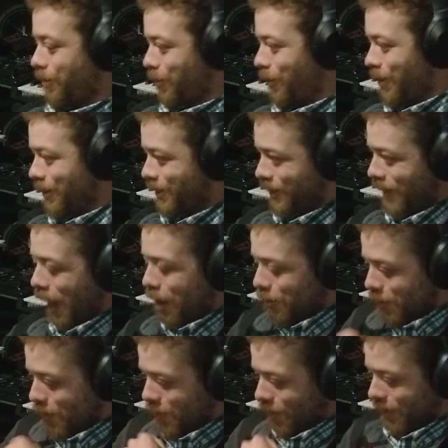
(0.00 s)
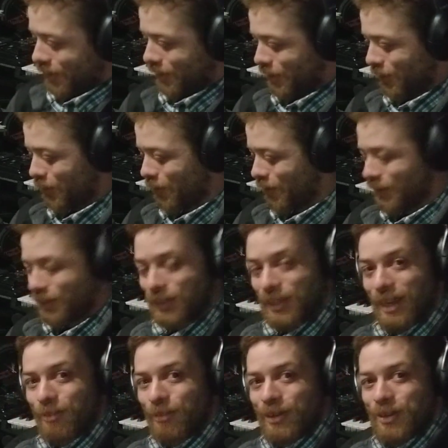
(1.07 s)
with sound going into it
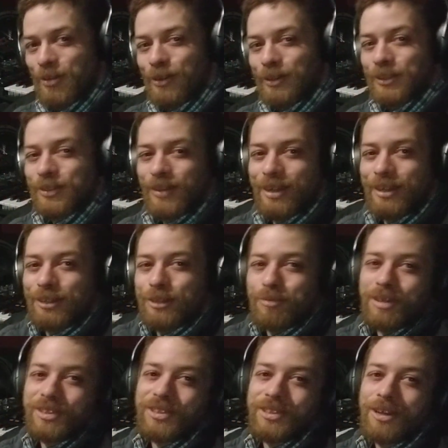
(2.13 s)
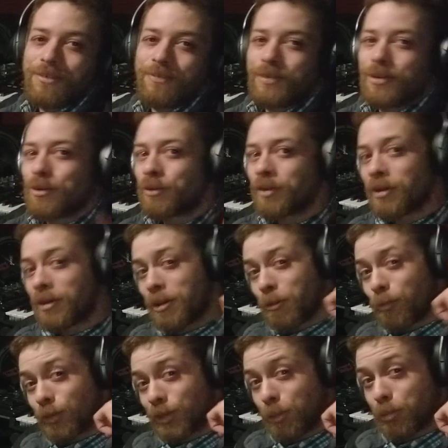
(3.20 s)
instead of recording straight into my cell phone
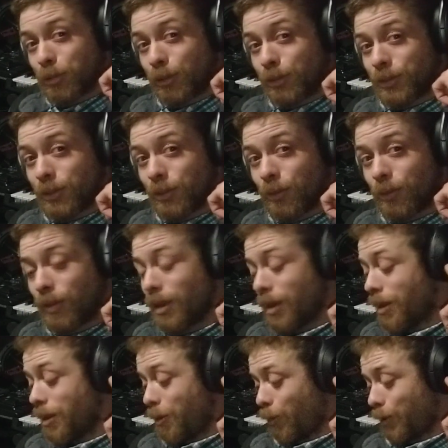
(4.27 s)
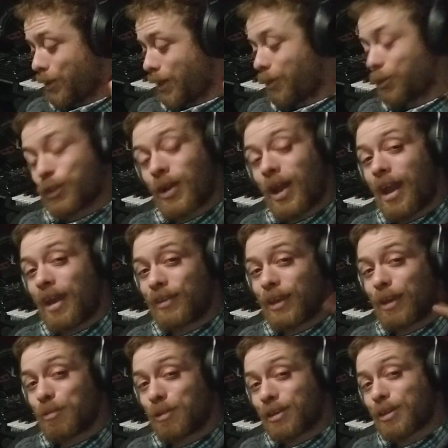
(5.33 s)
with the Bluetooth, which I'll try, and then
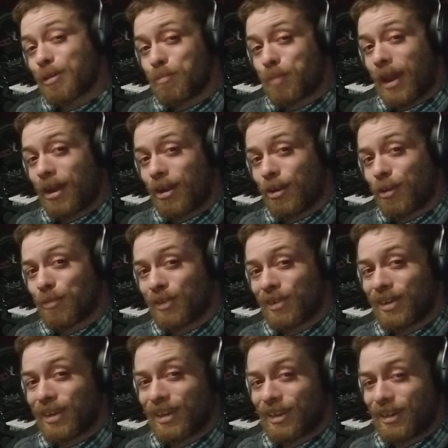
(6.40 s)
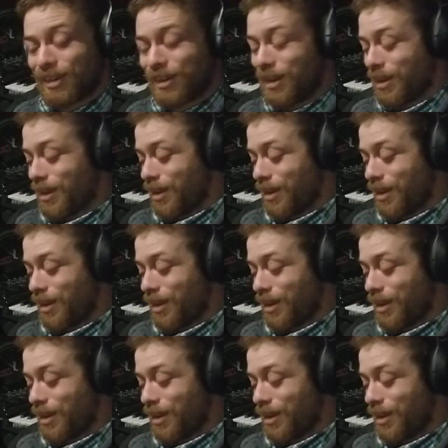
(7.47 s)
I'm going to compare them, and